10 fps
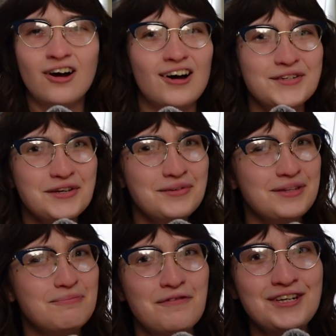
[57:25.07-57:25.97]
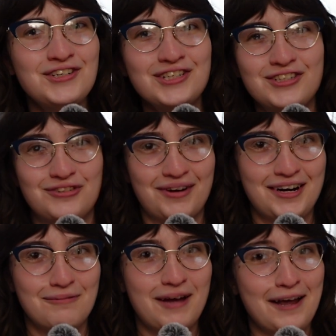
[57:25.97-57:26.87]
Also, the movie just straight
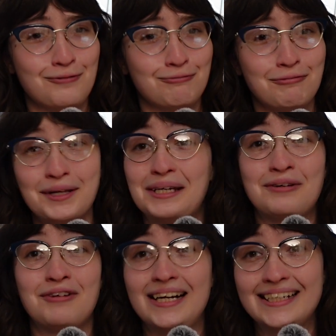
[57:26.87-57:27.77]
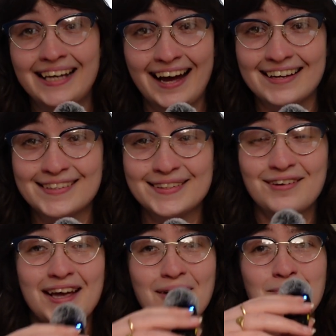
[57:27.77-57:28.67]
up had a really great cast.
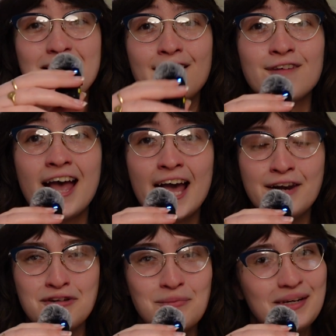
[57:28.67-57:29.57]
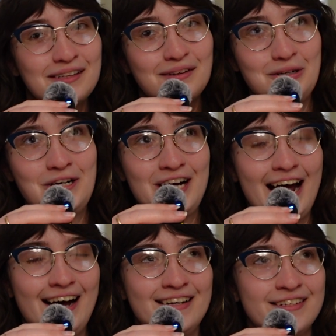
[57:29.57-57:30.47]
Okay, we have Henry Winkler
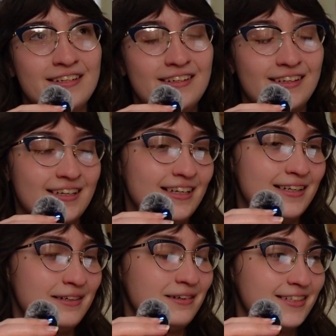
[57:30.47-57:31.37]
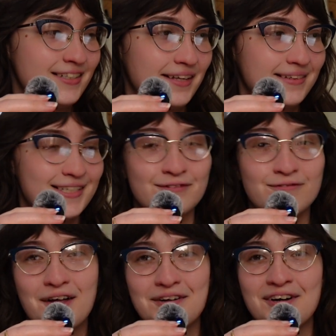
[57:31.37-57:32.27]
as uh, Stanley's
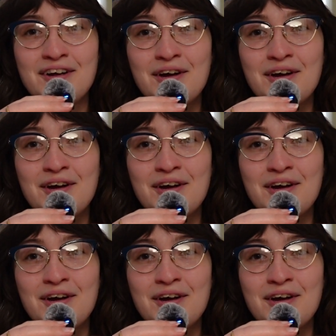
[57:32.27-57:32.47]
father.